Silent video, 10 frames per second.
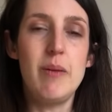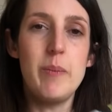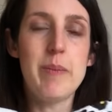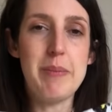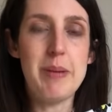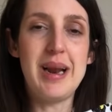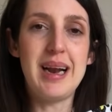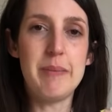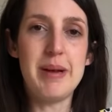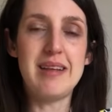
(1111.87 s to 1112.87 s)
it will maybe be a
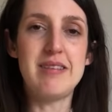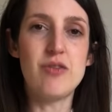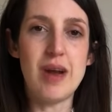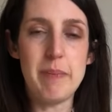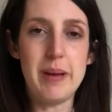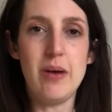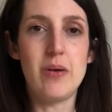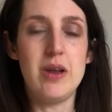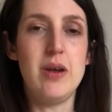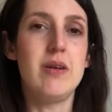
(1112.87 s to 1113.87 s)
little bit less drapey
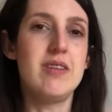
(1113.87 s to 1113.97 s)
on you,